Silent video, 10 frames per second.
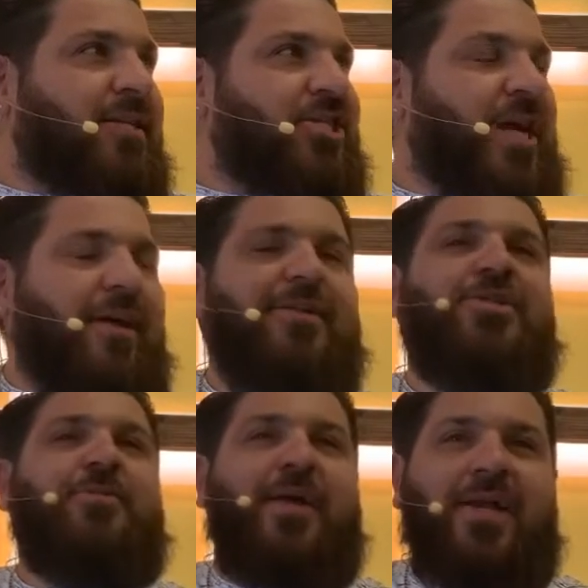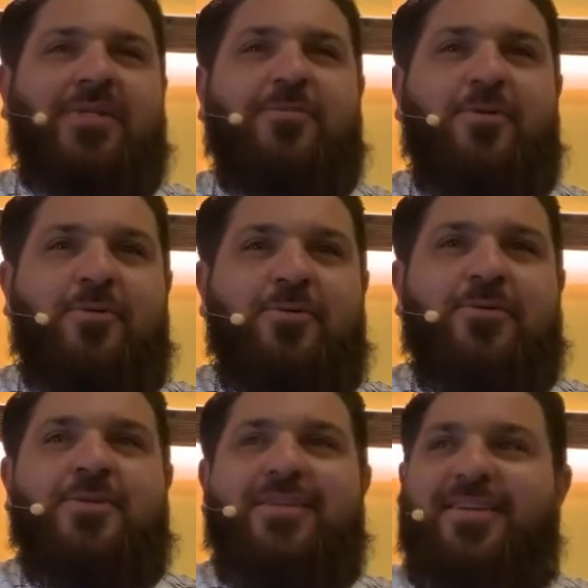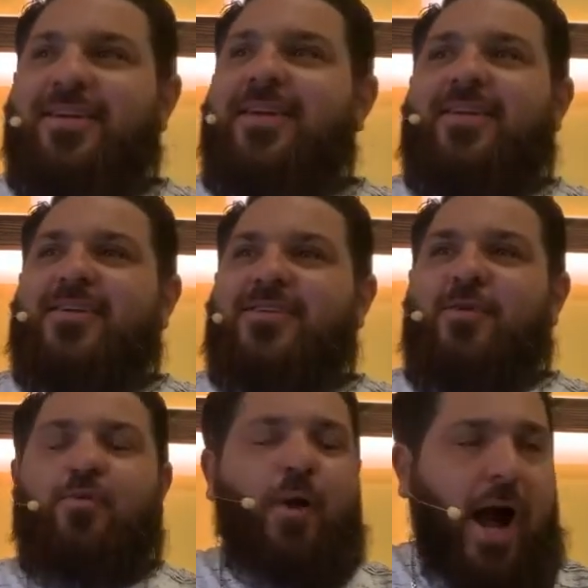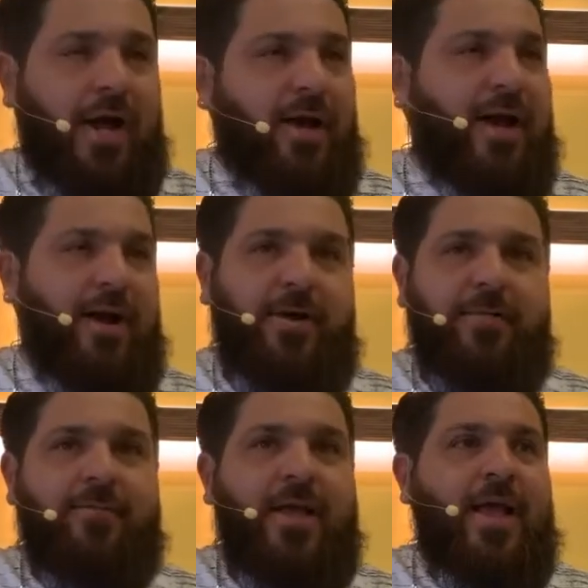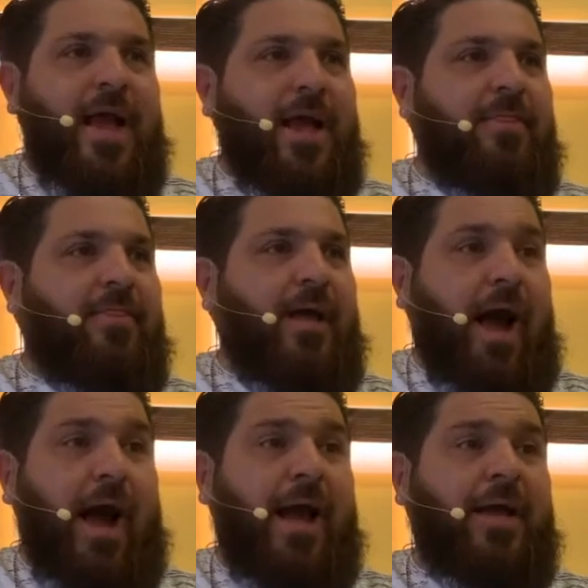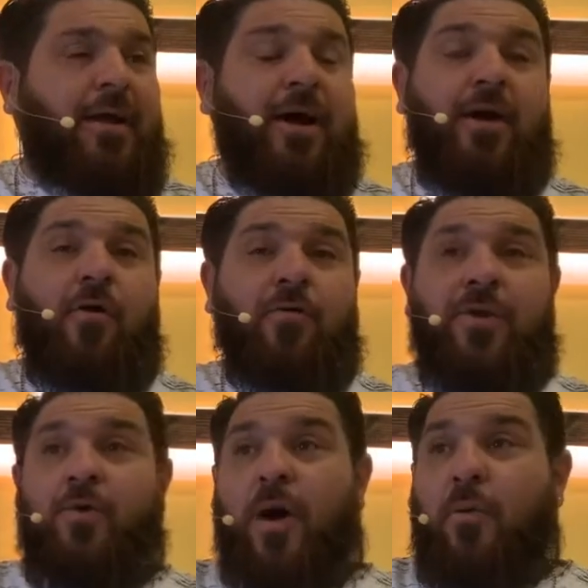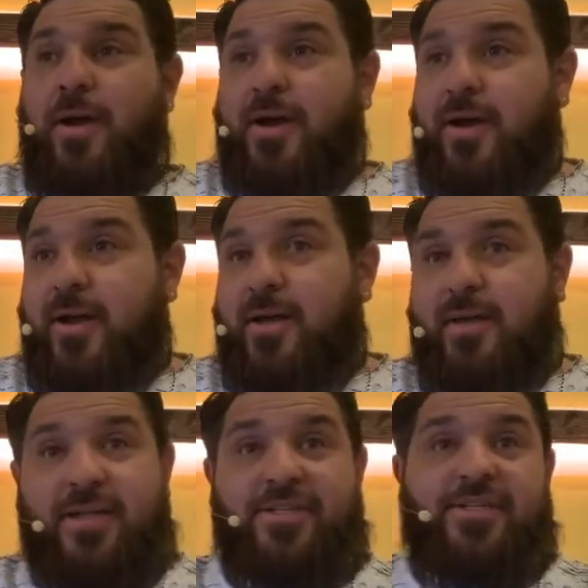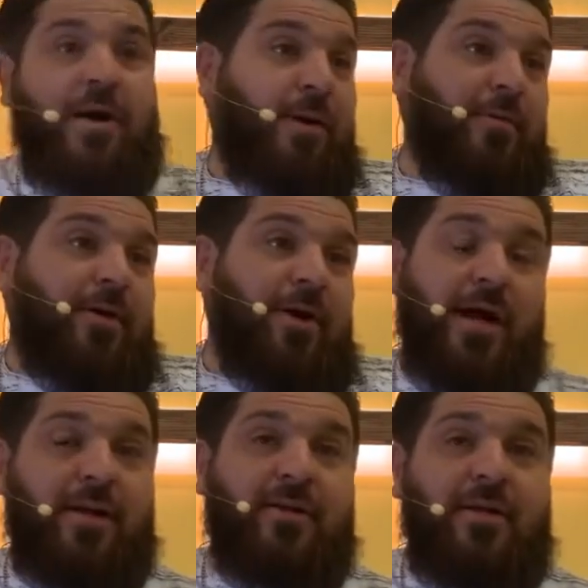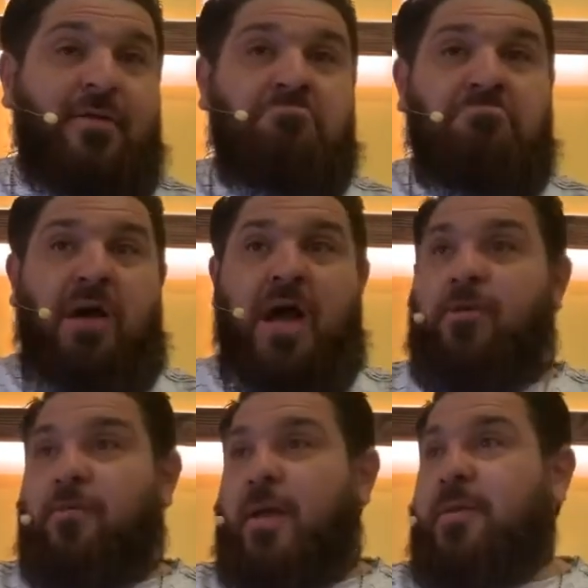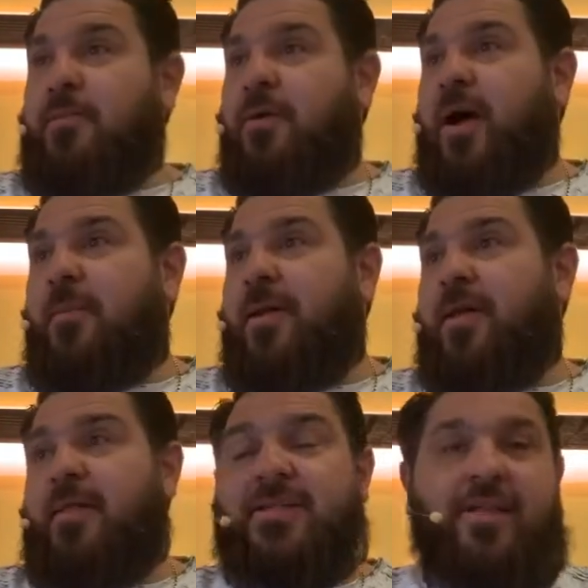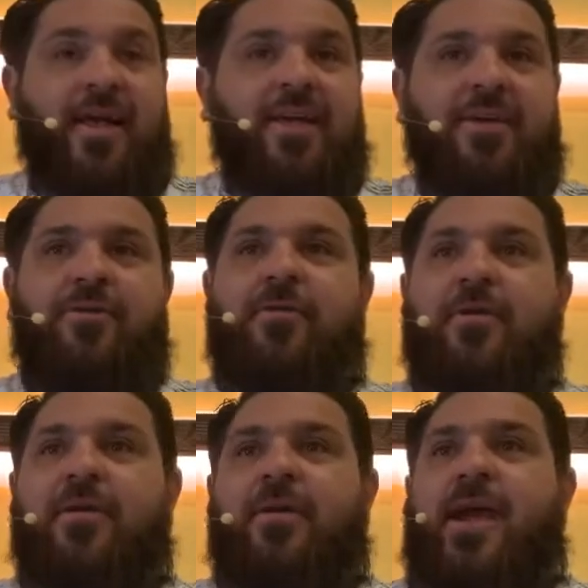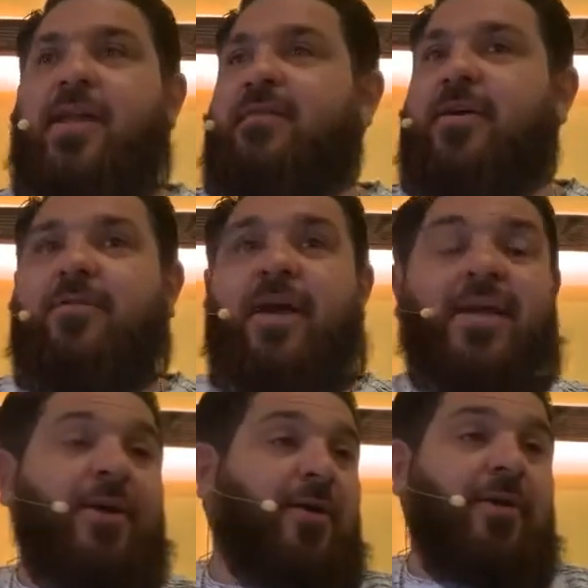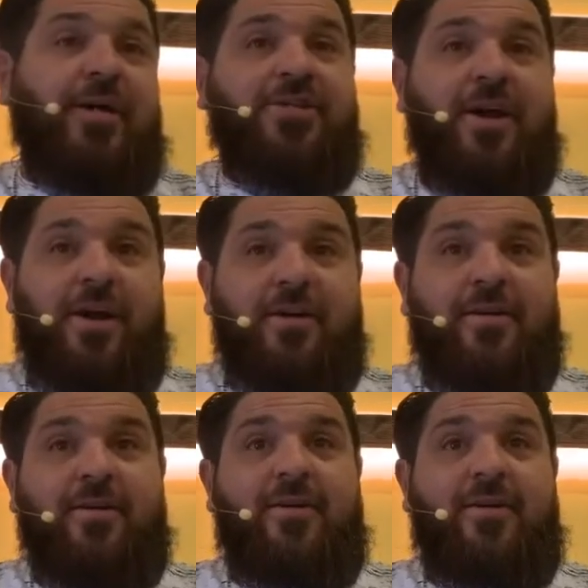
challenge me, I suppose. So I cut hair, and I cut only who I want to cut. That's just how I work. I, I don't let people come in unless I like you. And if I don't like you, I don't cut your hair.